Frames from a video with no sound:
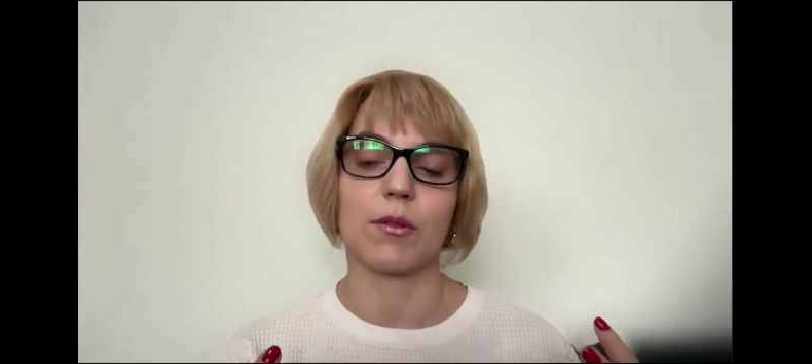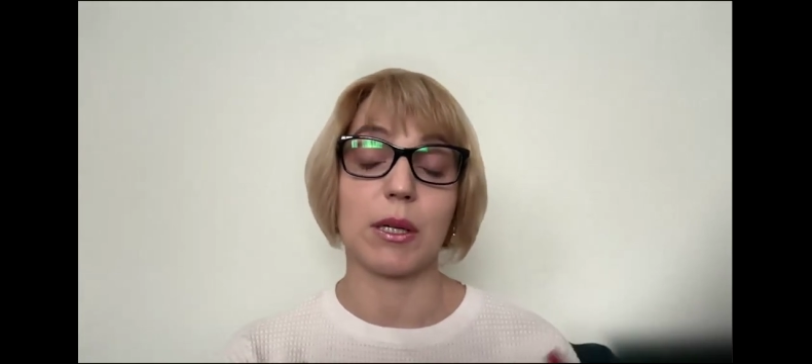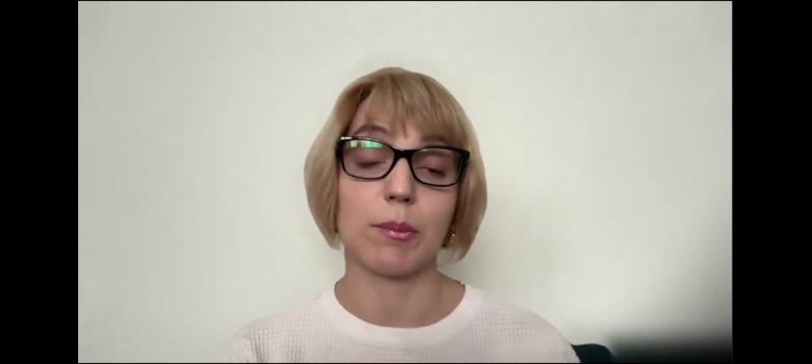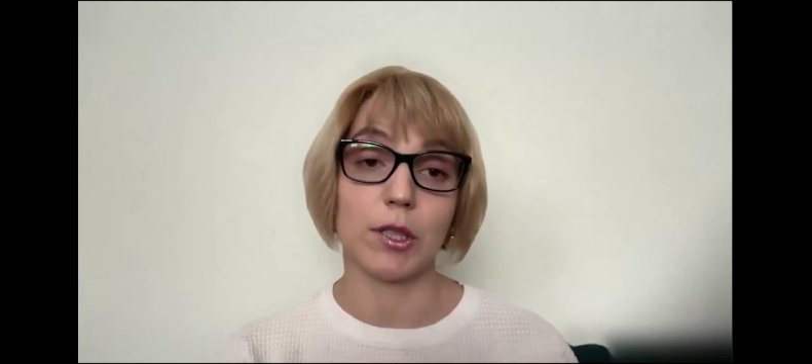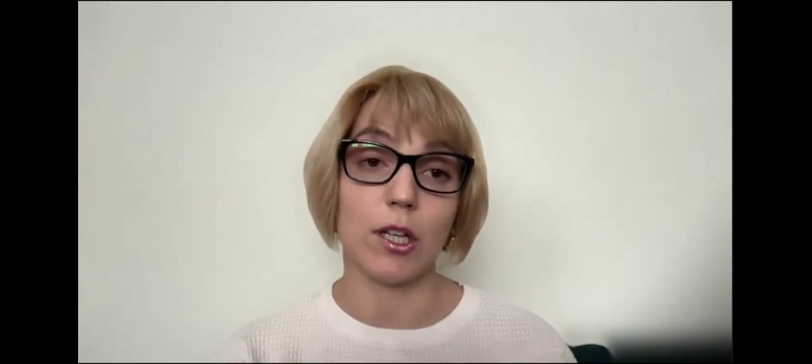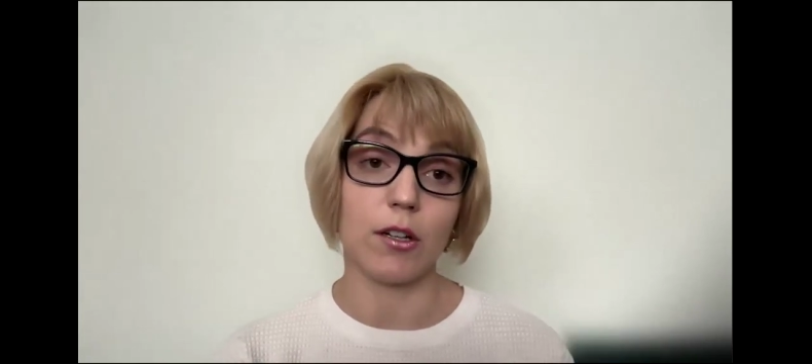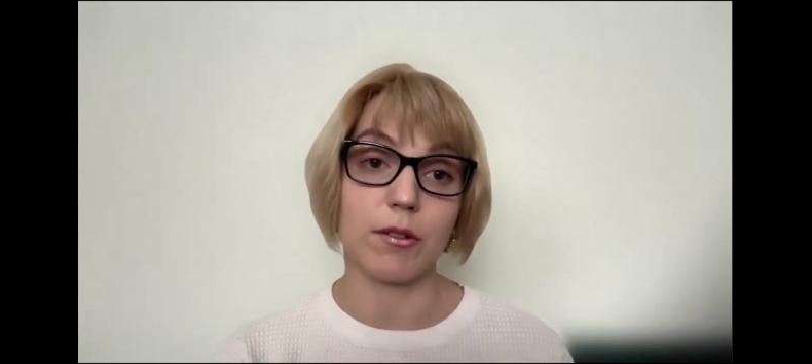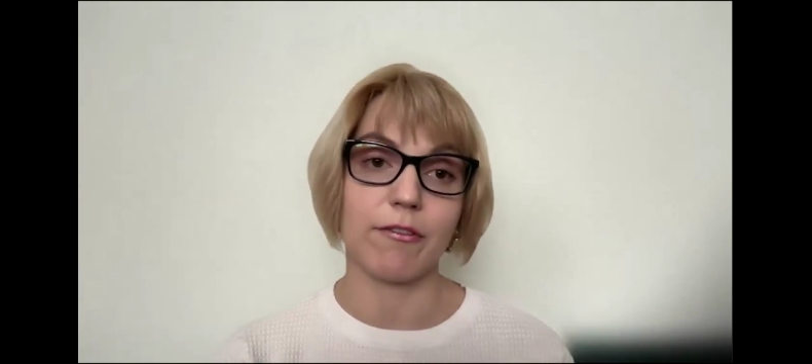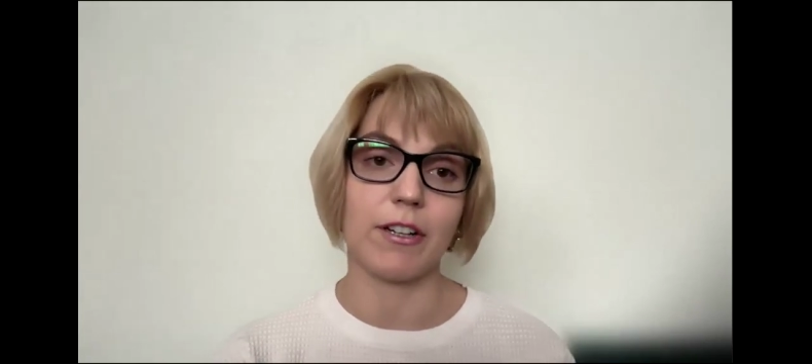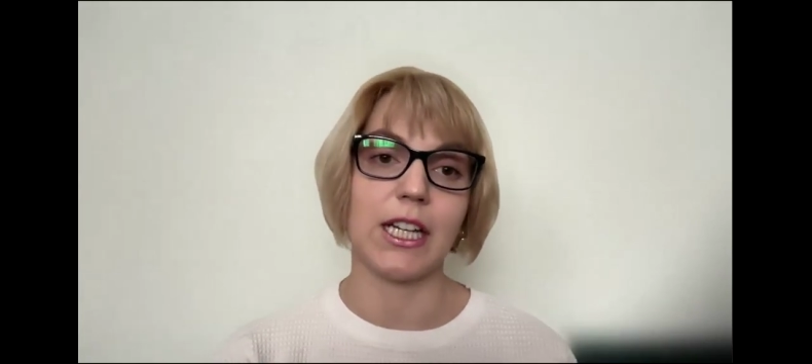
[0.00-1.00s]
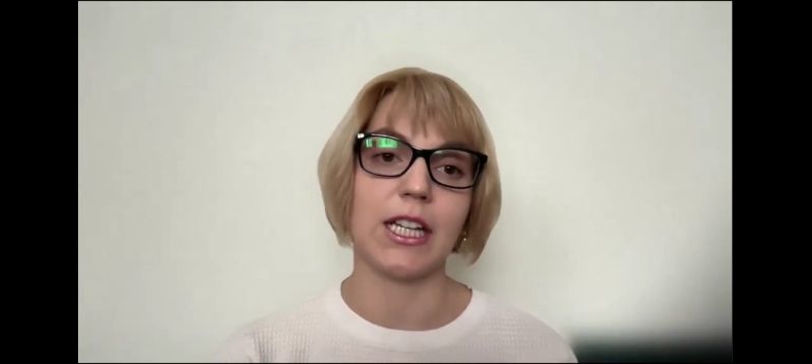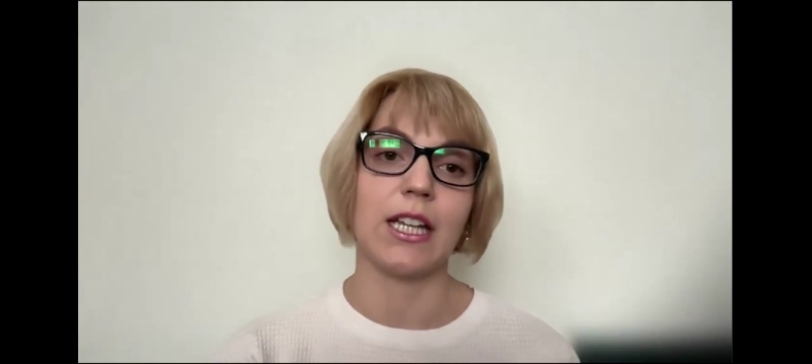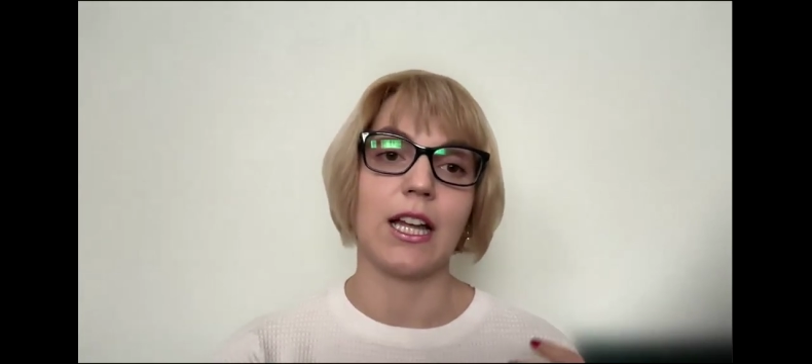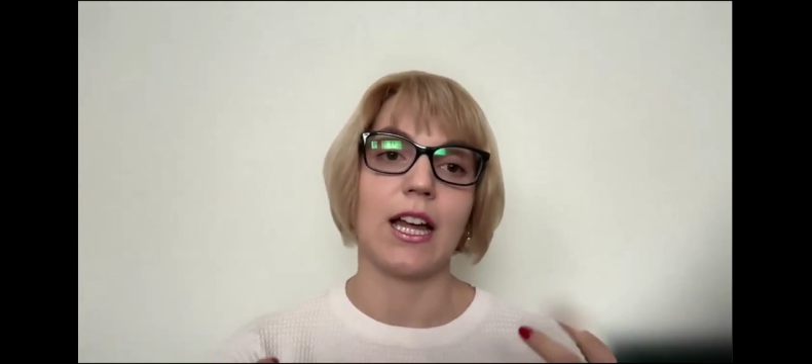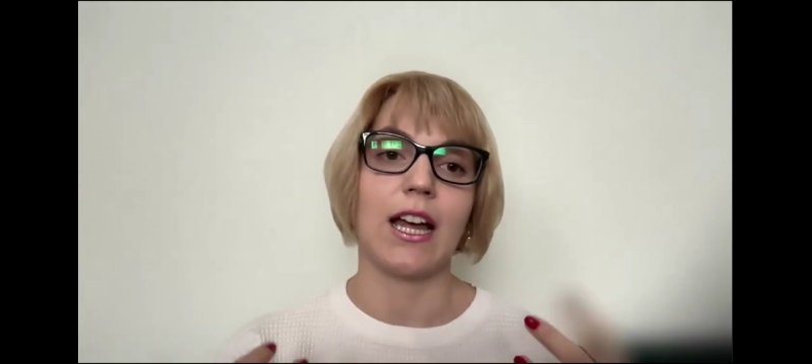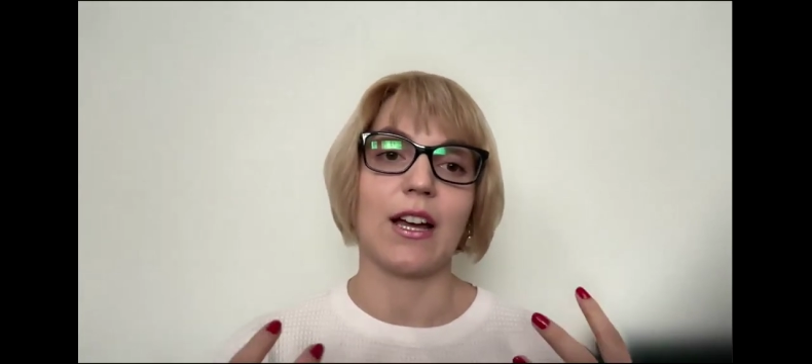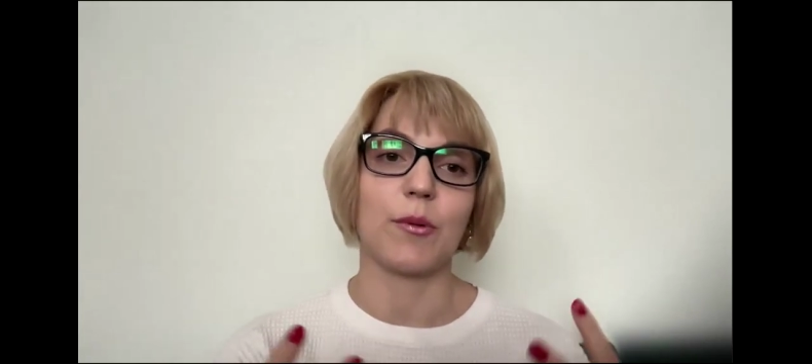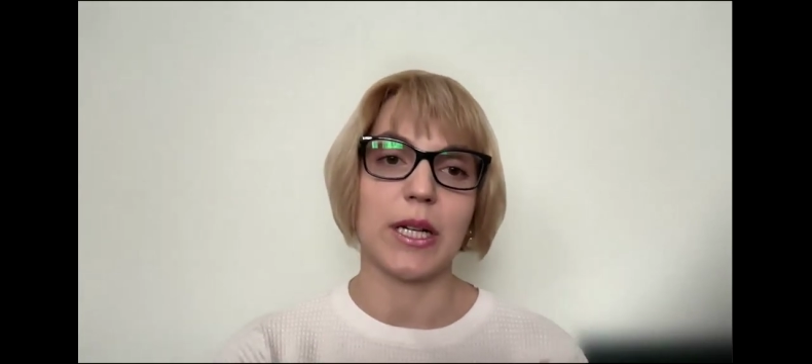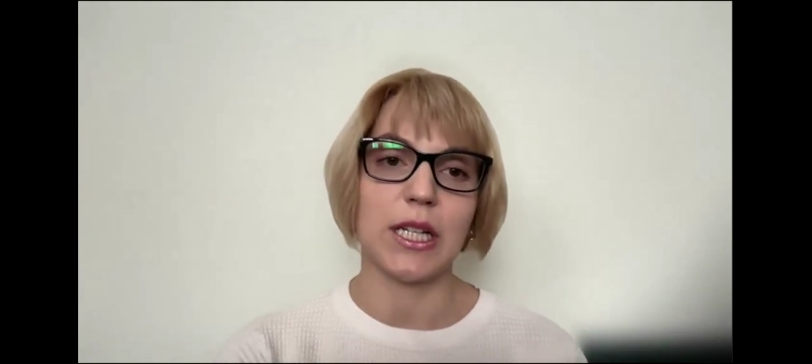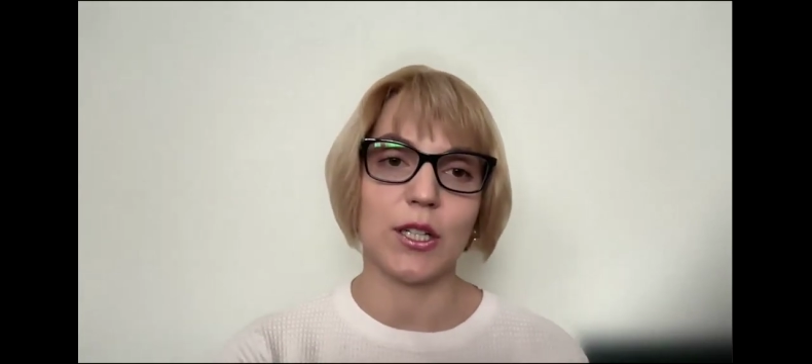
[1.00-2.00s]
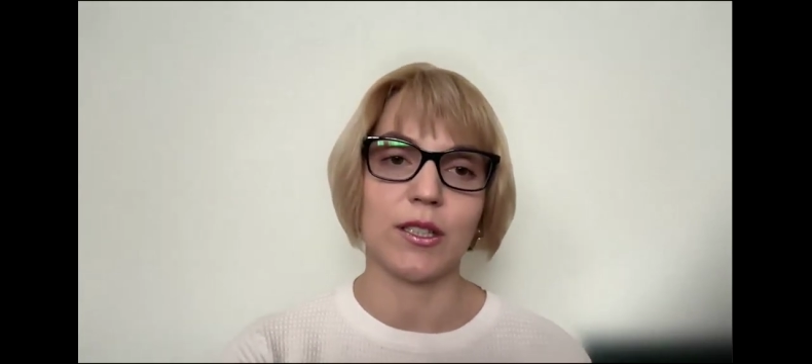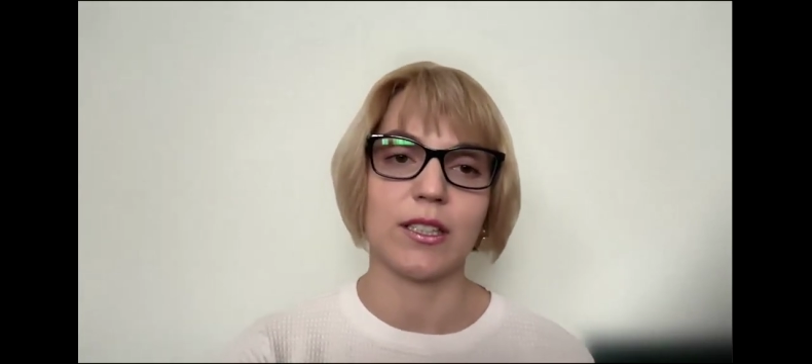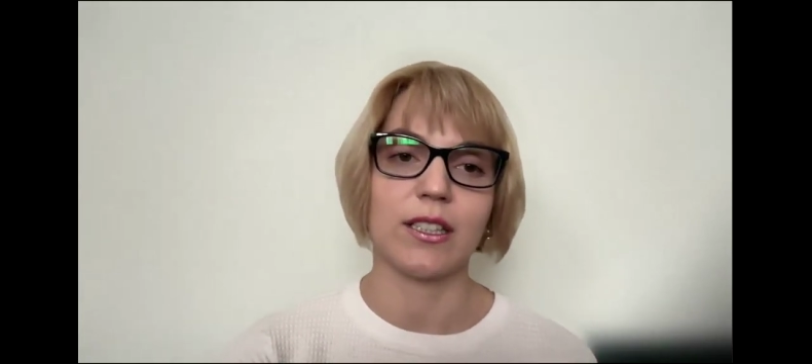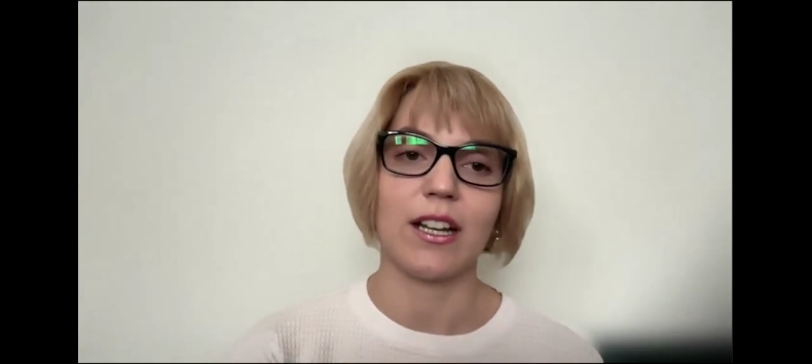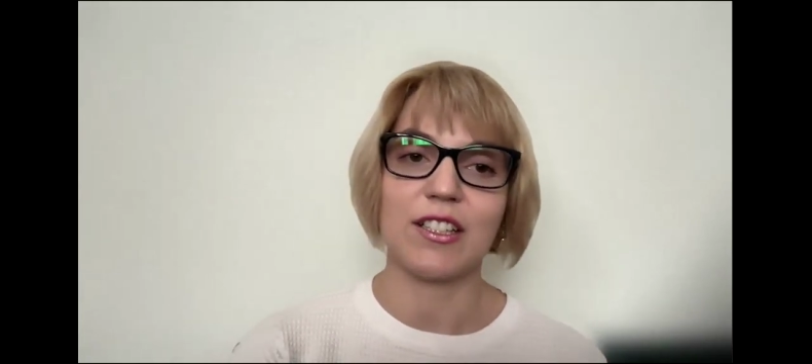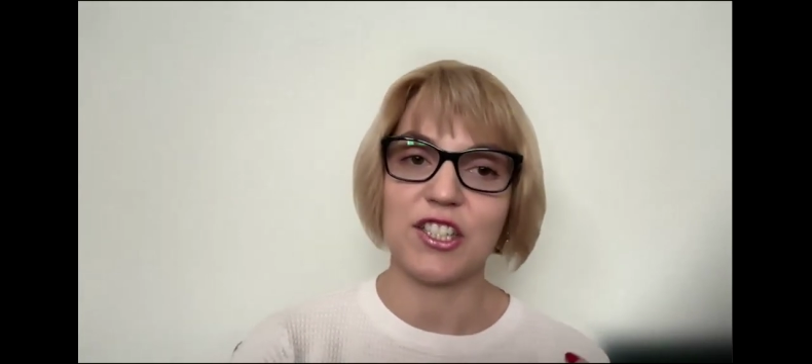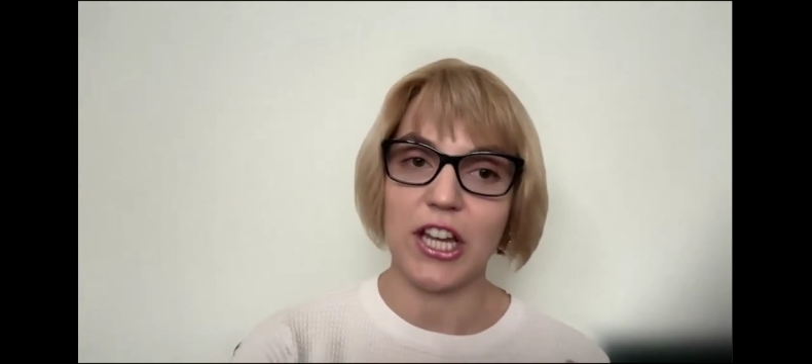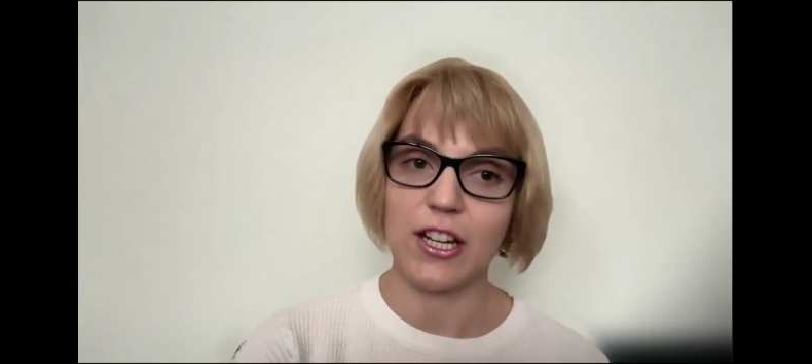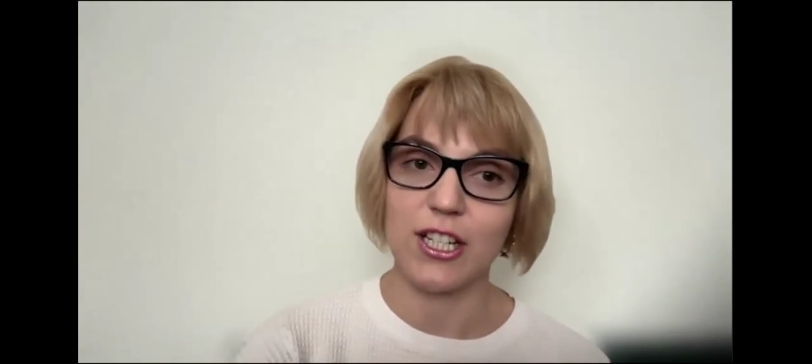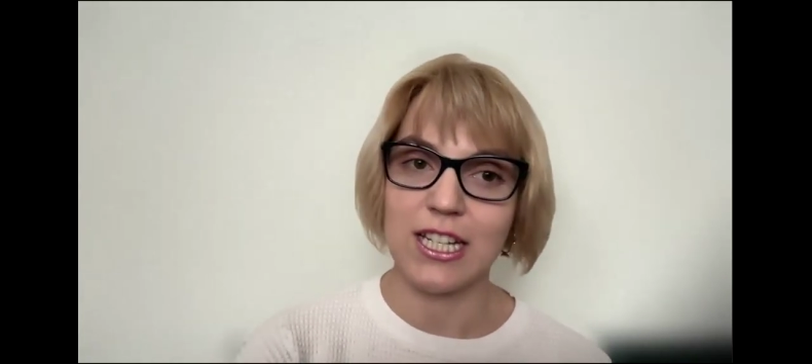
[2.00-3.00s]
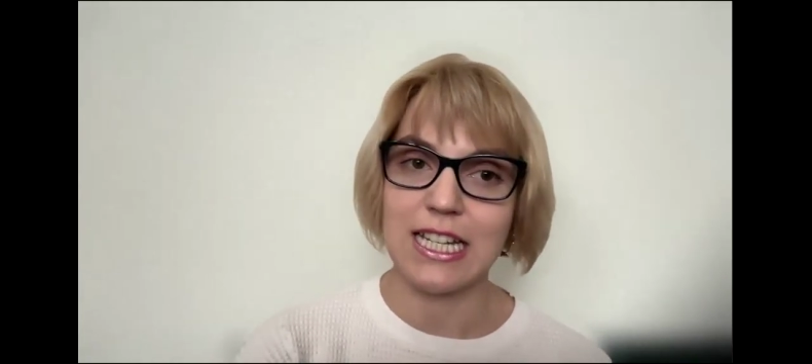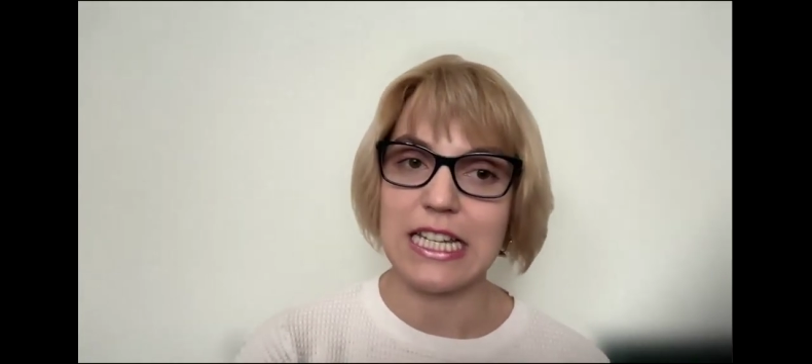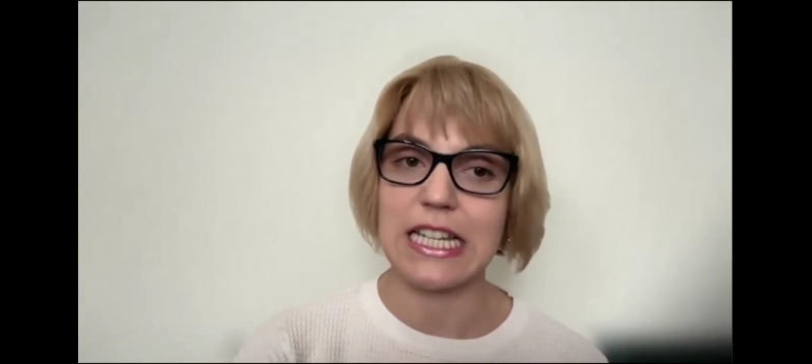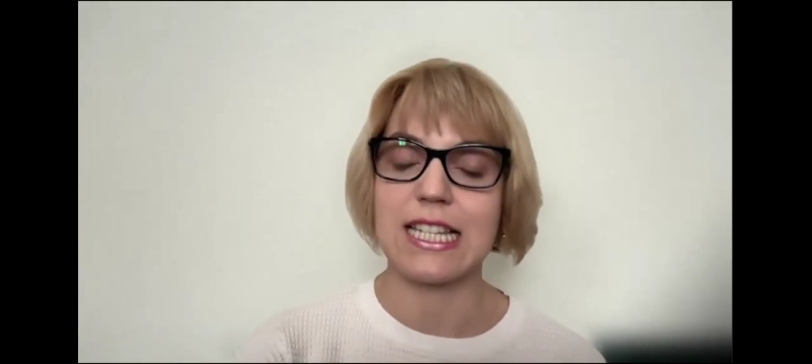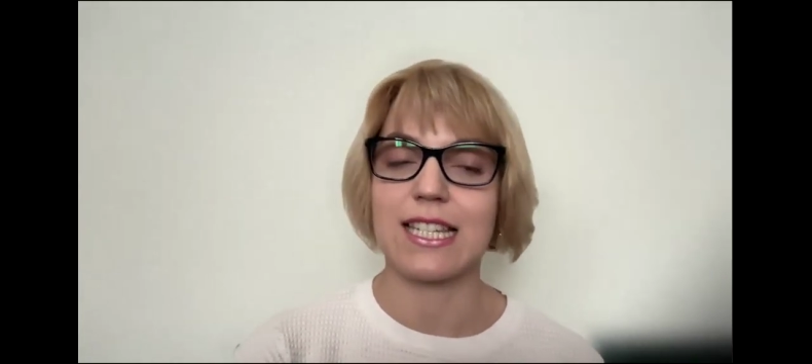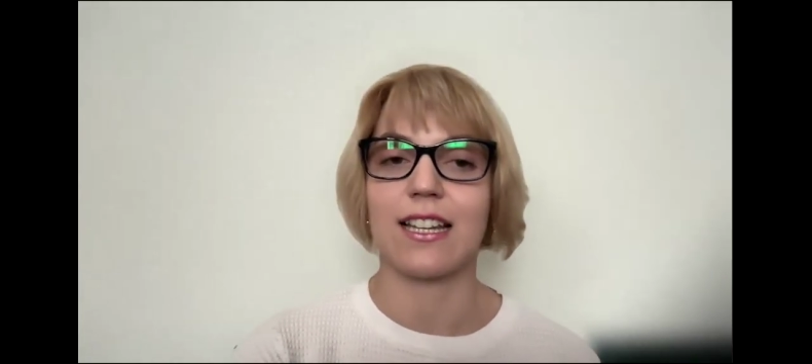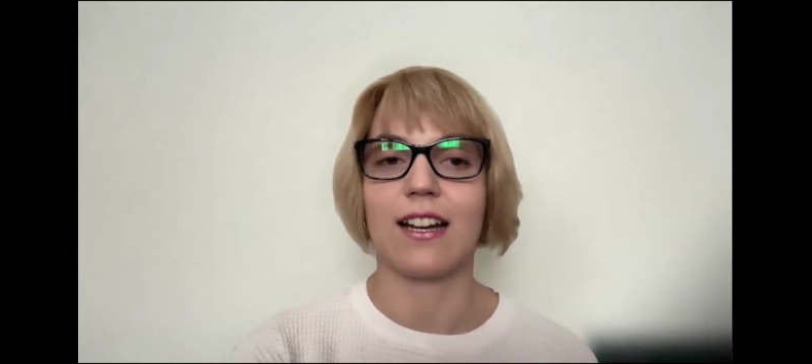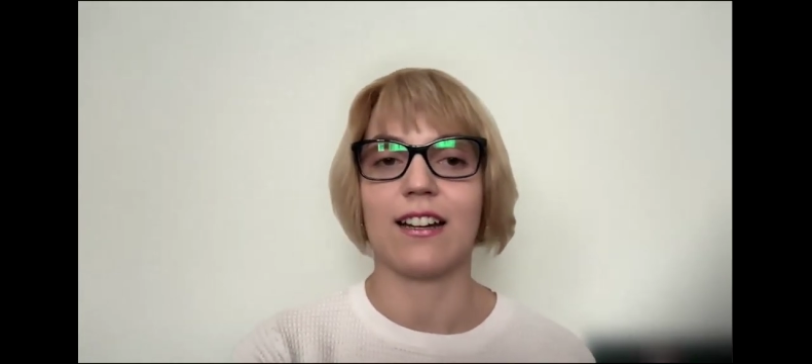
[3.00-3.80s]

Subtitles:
cryptography, quantum changing this,